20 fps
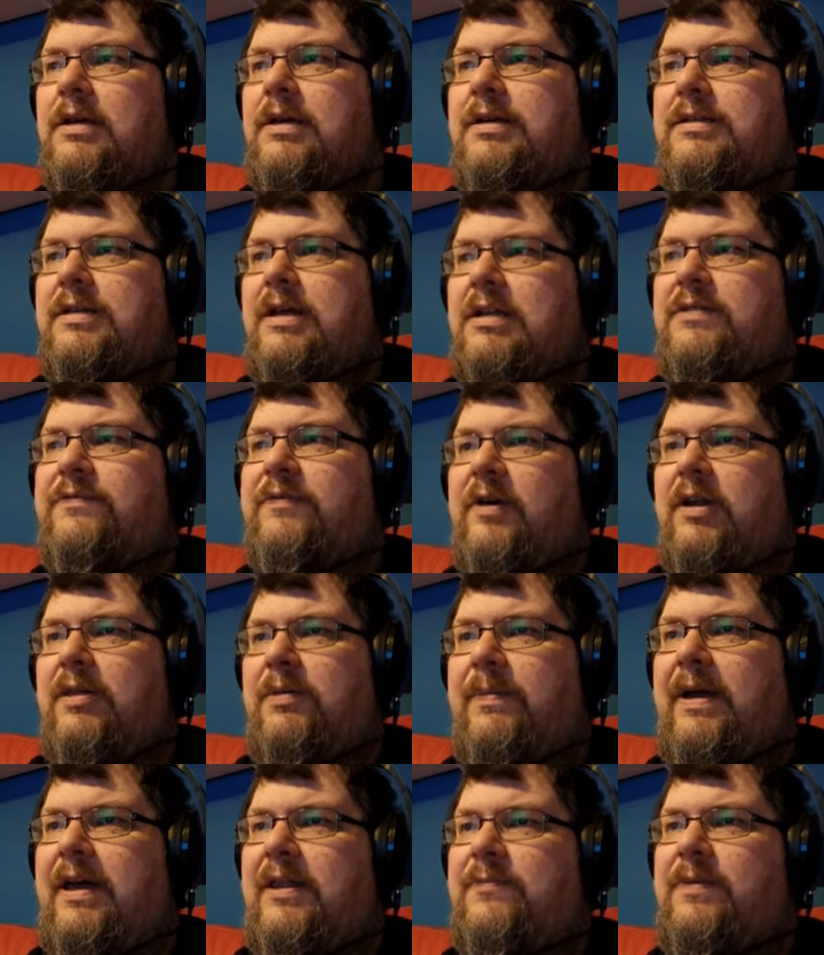You start to follow
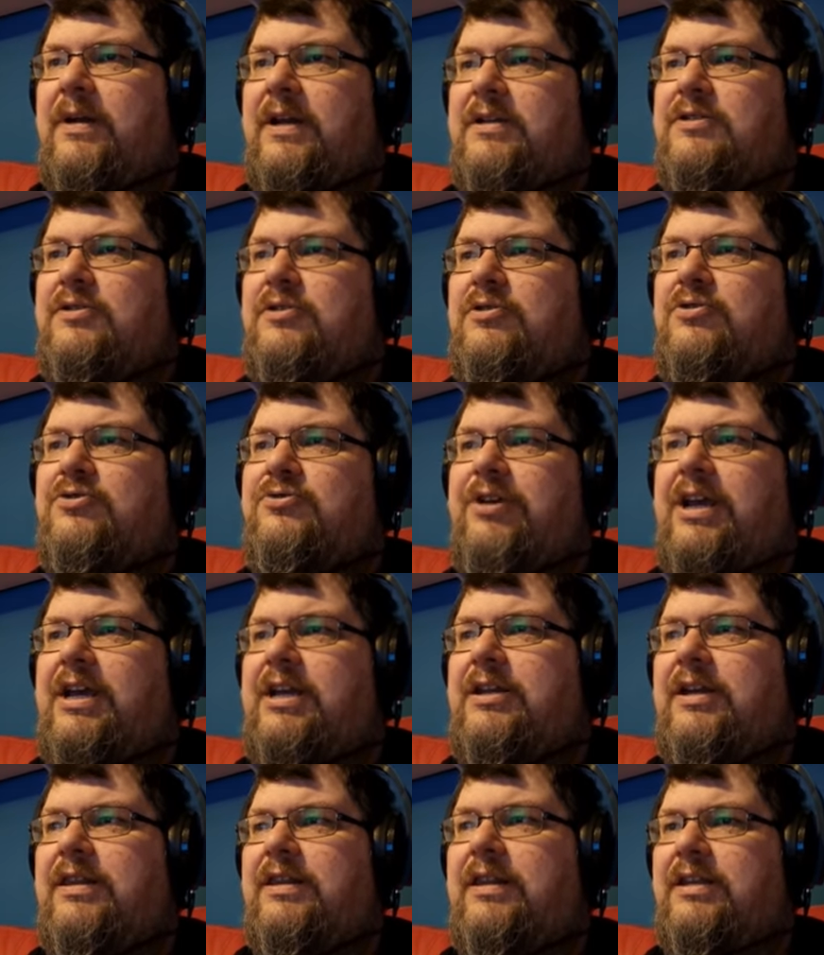the path but it's too
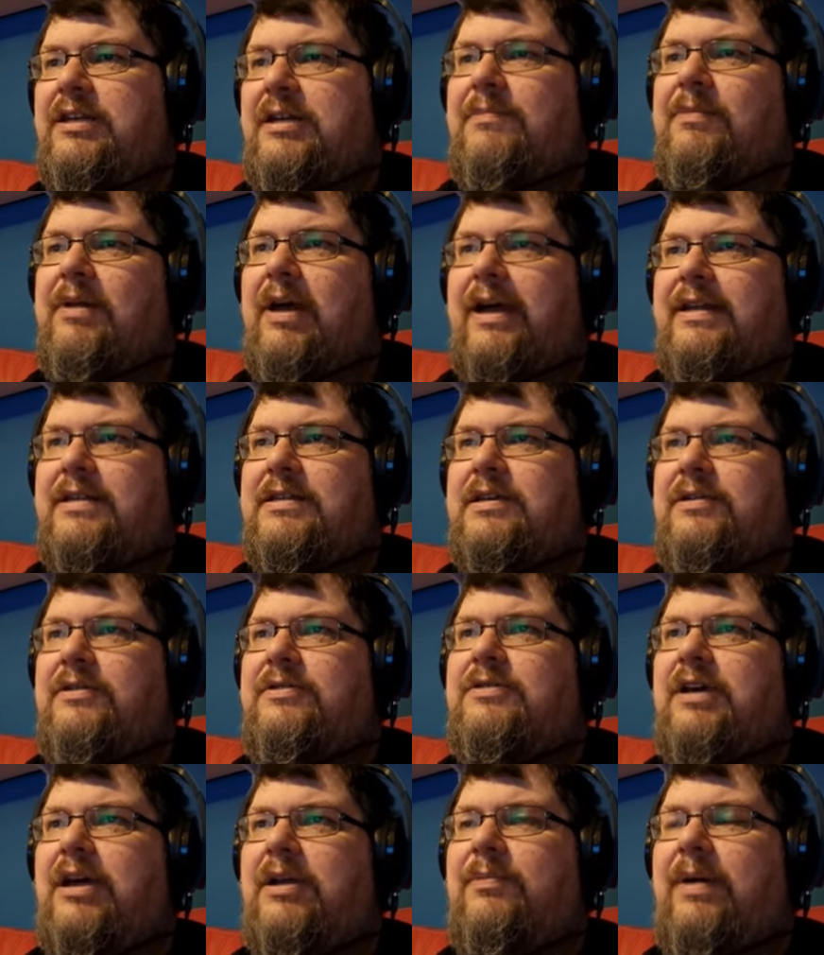tricky in the dim light so you
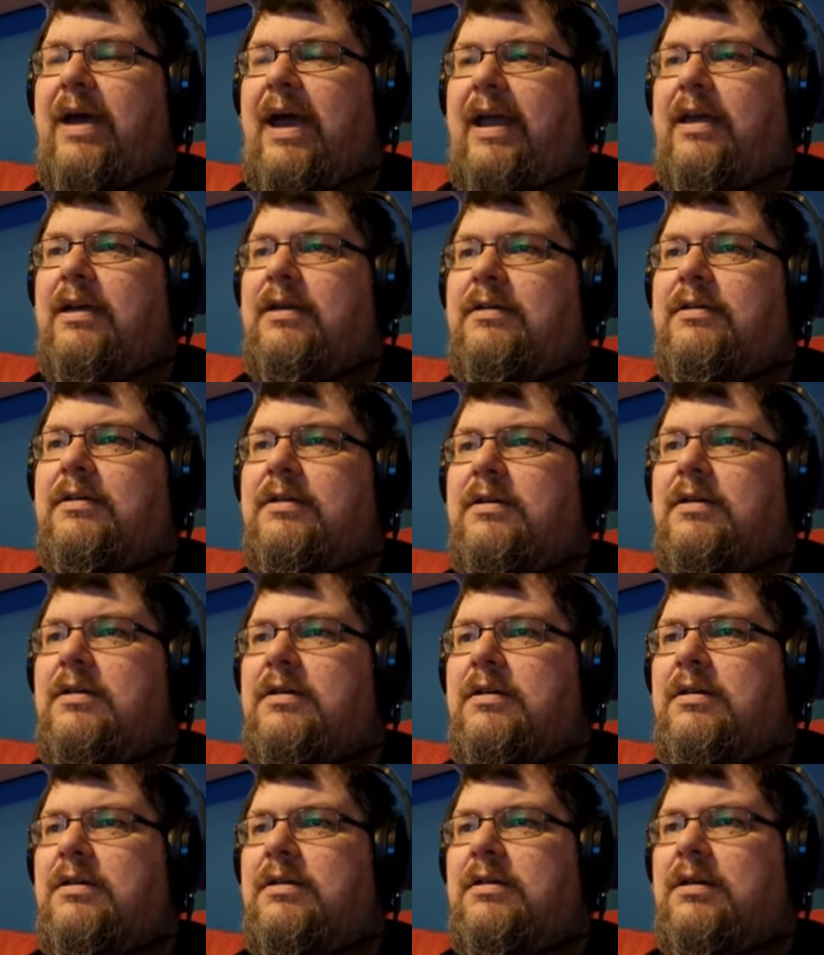turn back.
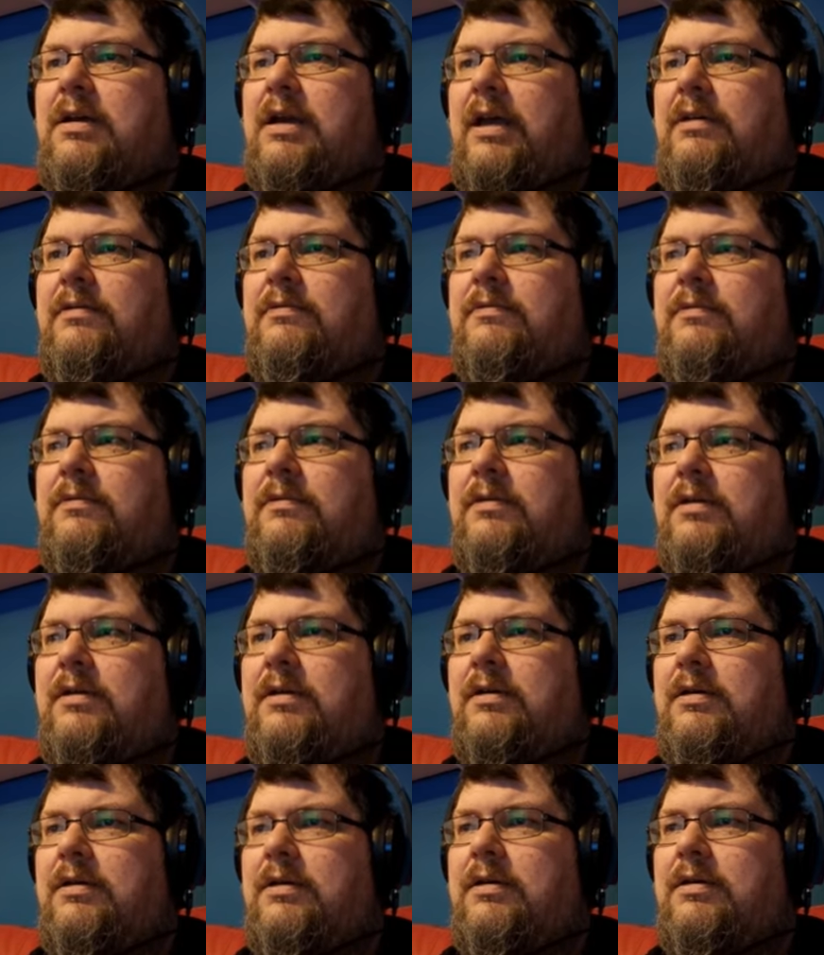Okay,
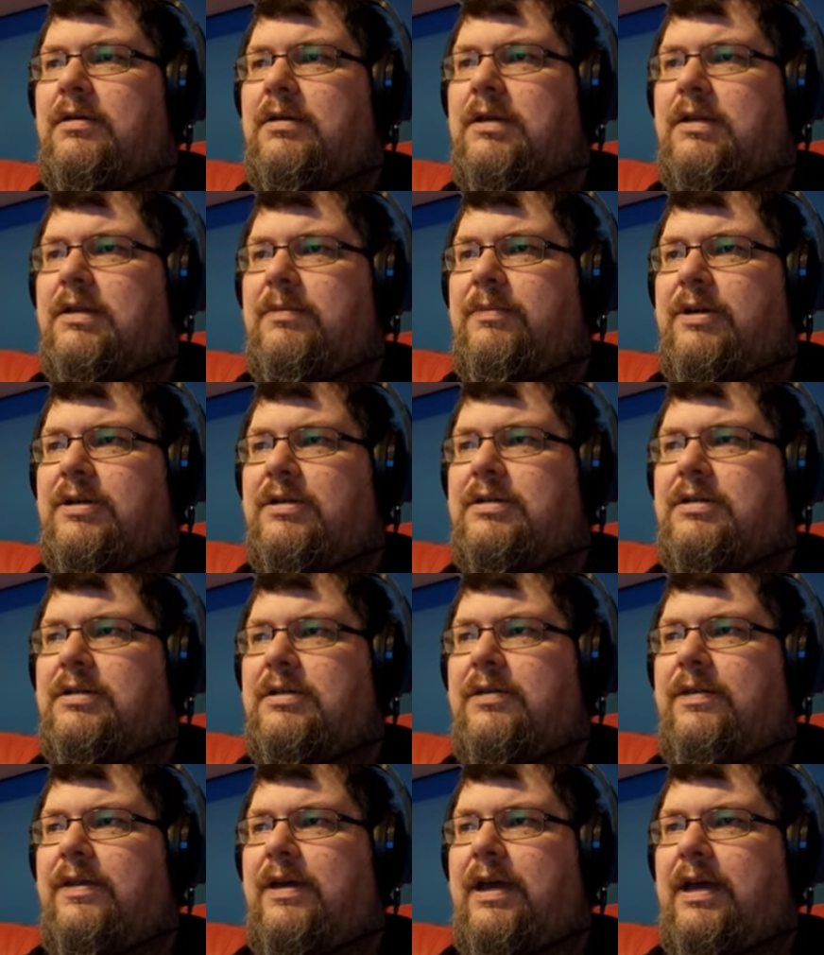nothing much
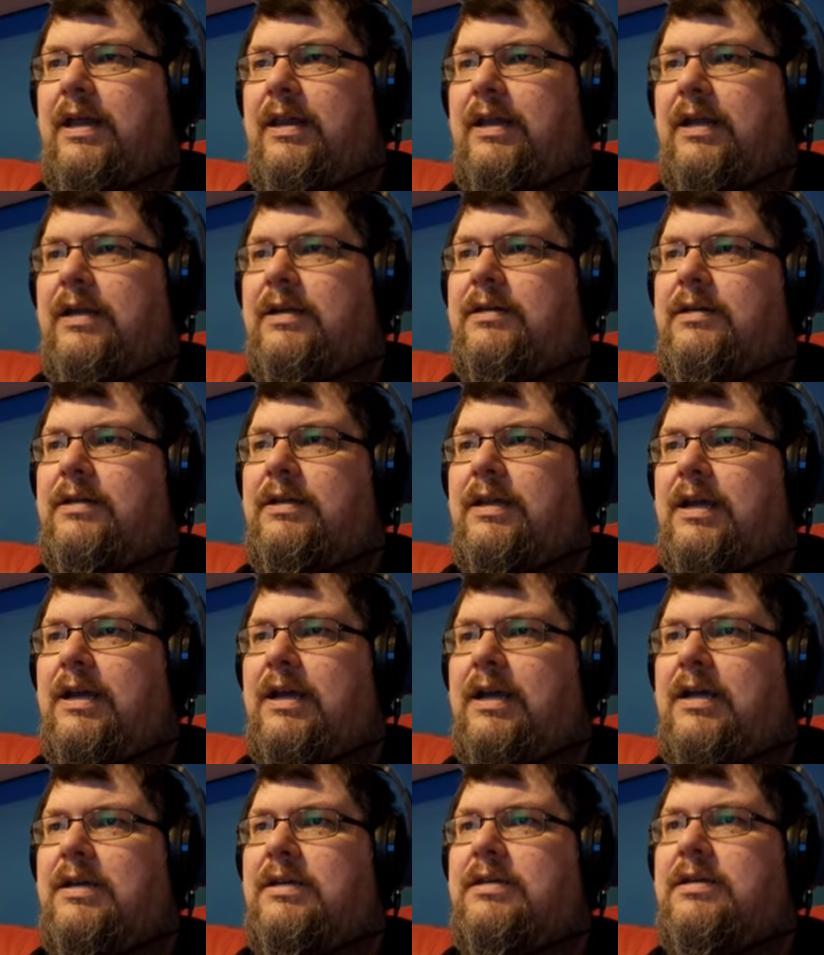there then in that
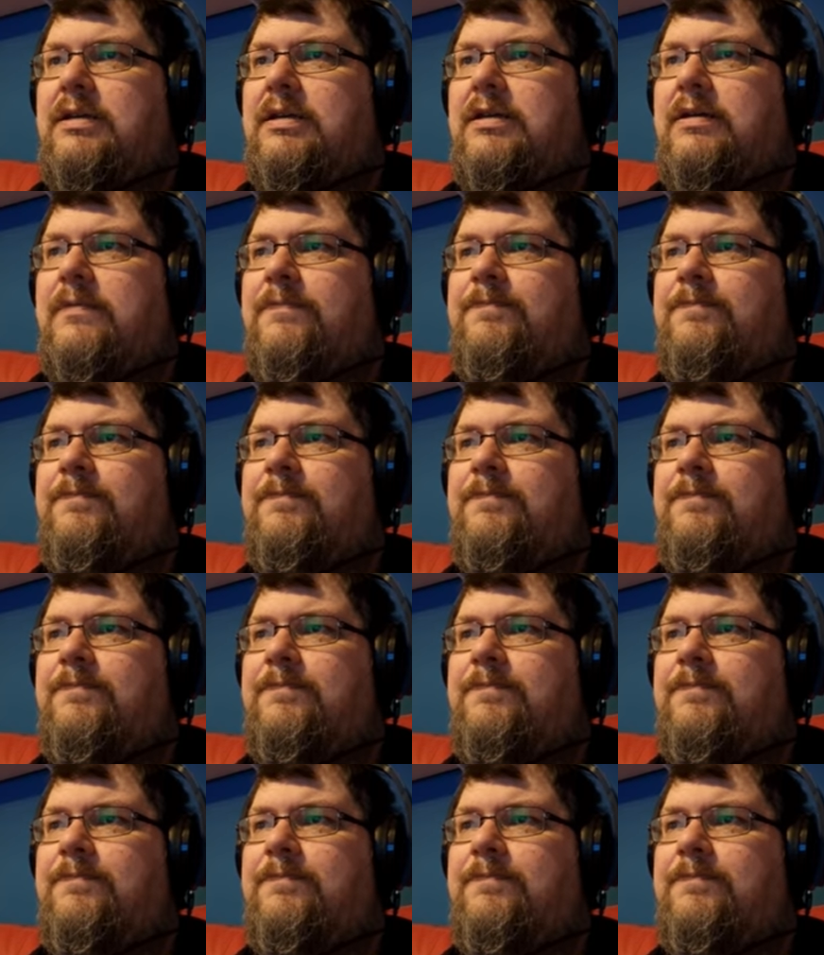case.